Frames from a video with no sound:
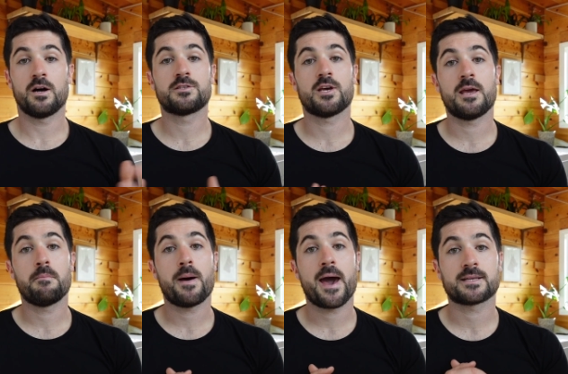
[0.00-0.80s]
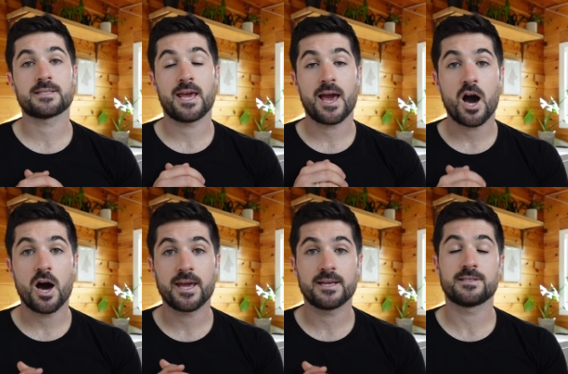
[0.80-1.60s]
on to Impact's
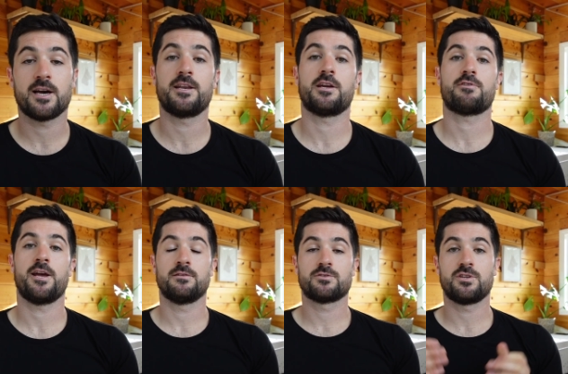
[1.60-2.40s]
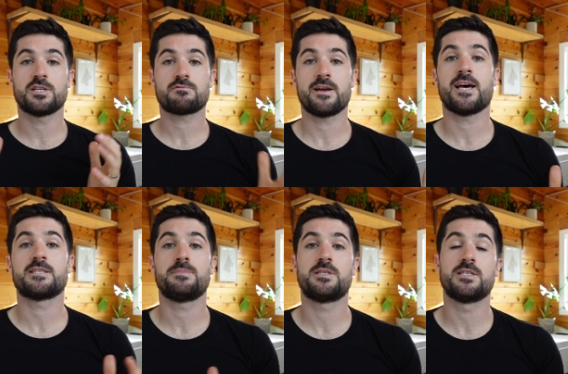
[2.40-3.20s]
high anxiety crate. So this crate has
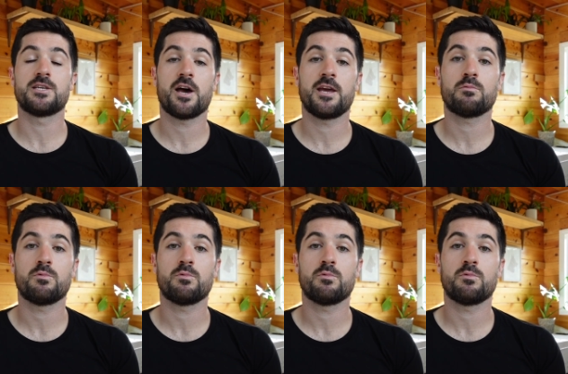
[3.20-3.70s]
been designed